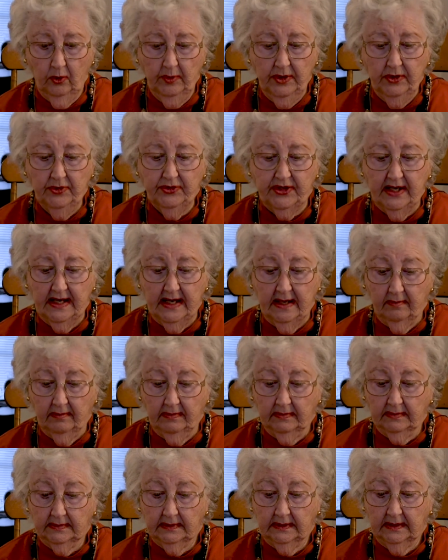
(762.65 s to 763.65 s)
museum,
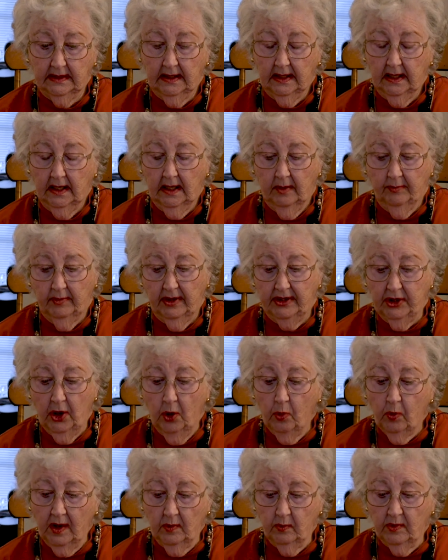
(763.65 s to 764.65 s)
but
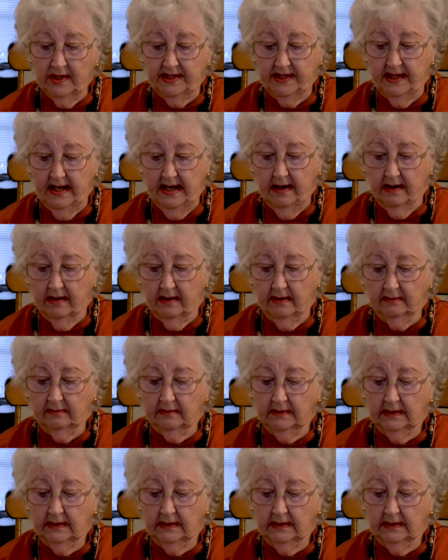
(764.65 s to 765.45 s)
no one was there.